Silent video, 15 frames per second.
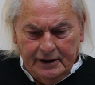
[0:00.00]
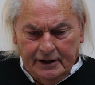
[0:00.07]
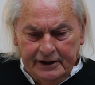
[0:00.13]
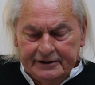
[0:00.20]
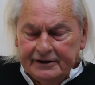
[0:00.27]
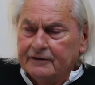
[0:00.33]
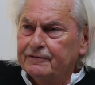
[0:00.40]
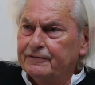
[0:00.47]
I
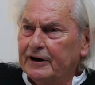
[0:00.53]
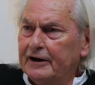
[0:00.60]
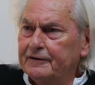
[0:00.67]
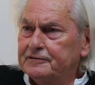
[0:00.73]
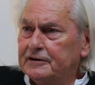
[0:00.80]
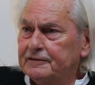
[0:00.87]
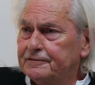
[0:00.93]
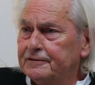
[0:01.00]
think,
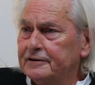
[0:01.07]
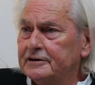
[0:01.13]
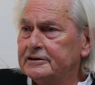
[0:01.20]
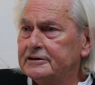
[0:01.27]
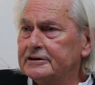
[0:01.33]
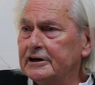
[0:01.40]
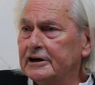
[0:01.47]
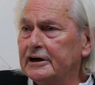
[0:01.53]
5
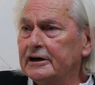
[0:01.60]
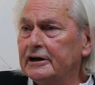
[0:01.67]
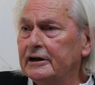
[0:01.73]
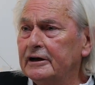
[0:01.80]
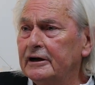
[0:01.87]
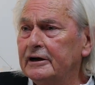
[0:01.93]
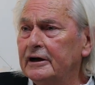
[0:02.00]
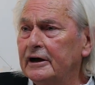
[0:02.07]
different
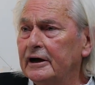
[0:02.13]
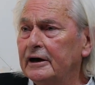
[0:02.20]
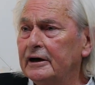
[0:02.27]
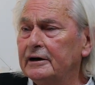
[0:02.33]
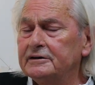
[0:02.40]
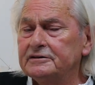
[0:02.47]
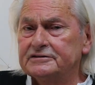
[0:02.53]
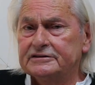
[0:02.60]

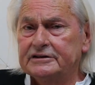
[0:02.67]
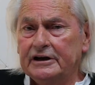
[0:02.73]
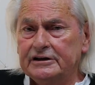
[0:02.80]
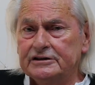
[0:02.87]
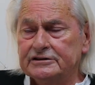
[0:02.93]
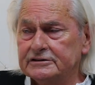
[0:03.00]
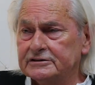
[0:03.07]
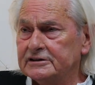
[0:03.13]

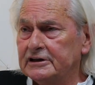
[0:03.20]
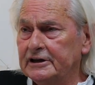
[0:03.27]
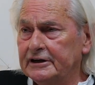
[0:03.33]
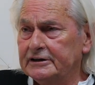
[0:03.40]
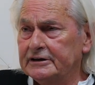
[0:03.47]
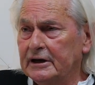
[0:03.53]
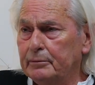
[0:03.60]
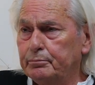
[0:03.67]
stations
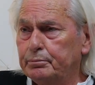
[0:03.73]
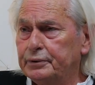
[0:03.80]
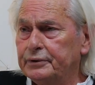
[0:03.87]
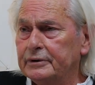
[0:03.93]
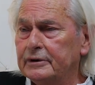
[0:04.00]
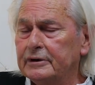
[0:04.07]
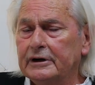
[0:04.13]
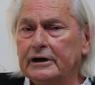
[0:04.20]
lit up
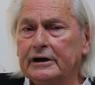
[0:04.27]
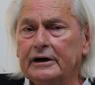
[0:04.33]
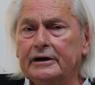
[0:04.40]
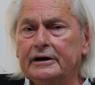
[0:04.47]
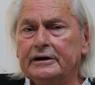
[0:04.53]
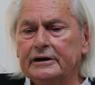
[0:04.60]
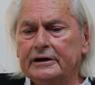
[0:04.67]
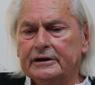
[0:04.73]

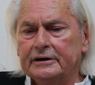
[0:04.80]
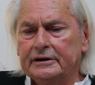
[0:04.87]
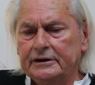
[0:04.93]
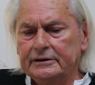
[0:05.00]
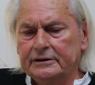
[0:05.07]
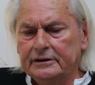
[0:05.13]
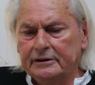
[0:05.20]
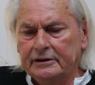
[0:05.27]
here
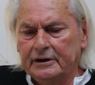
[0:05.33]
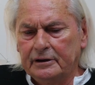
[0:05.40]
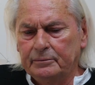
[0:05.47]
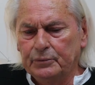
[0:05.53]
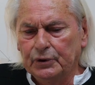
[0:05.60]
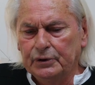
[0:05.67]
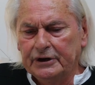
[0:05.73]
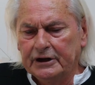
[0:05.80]
in
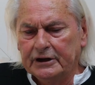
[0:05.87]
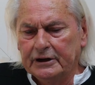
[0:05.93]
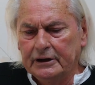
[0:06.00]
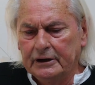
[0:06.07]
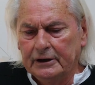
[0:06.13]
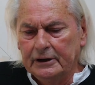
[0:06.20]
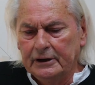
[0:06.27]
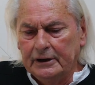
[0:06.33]
Munich.
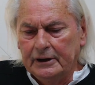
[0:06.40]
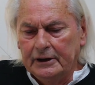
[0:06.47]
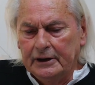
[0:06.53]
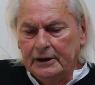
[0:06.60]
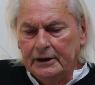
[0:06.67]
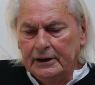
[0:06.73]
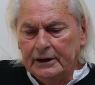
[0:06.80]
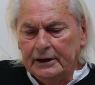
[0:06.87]

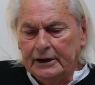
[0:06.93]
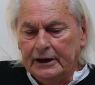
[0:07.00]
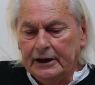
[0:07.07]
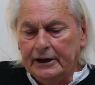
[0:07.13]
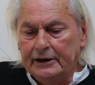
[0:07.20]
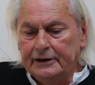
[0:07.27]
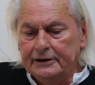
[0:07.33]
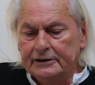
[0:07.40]

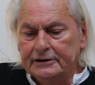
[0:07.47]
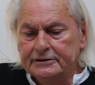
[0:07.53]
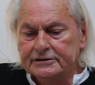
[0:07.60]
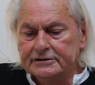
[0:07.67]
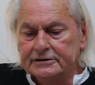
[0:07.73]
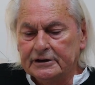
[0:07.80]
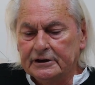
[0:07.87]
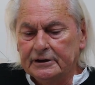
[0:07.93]
And
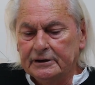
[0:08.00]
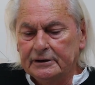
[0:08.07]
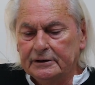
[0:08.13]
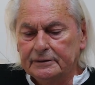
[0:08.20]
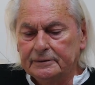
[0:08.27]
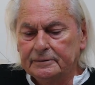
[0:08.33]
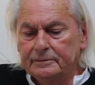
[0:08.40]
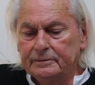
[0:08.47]

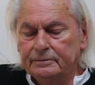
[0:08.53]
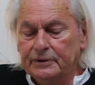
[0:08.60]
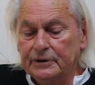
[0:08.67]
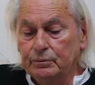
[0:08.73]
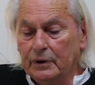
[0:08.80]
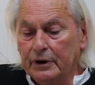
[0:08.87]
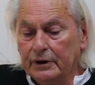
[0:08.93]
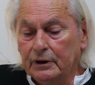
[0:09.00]
we
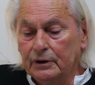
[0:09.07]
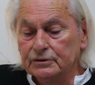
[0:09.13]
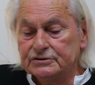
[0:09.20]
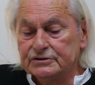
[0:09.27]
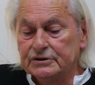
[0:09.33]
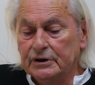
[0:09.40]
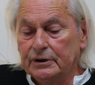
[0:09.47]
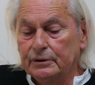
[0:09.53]
won
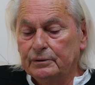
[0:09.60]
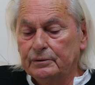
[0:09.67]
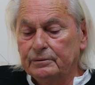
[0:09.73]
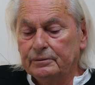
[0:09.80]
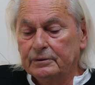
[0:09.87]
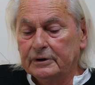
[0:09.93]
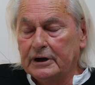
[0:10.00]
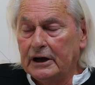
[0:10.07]

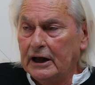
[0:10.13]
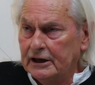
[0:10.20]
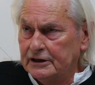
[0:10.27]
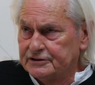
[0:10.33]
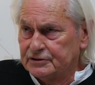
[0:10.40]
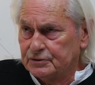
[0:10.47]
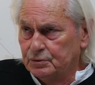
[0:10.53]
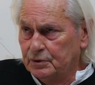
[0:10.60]
also
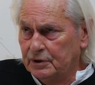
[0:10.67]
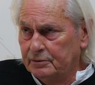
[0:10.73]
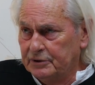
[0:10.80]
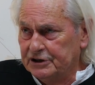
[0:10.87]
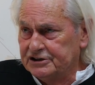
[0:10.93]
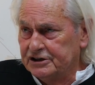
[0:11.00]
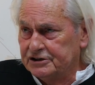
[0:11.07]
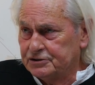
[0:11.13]
Karlsruhe,
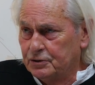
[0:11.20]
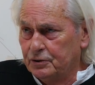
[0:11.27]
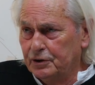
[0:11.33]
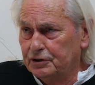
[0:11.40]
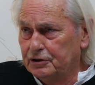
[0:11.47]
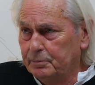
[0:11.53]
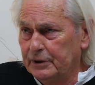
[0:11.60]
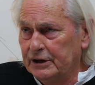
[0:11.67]
which is
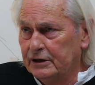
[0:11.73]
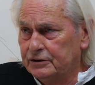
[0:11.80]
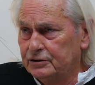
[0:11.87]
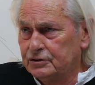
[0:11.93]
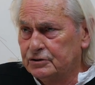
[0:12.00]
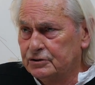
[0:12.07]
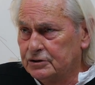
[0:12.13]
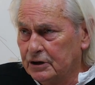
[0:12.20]
going to be a
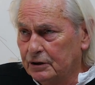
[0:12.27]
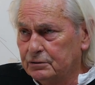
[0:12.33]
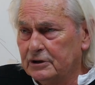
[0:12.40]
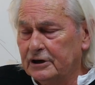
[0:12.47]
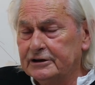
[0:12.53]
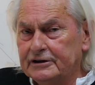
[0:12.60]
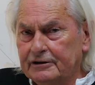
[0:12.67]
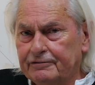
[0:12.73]

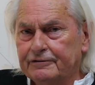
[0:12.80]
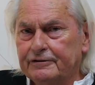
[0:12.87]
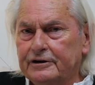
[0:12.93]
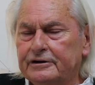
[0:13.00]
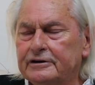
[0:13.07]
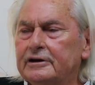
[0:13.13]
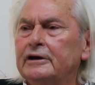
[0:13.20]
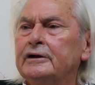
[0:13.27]
totally
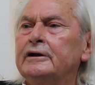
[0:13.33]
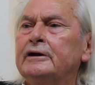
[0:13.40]
different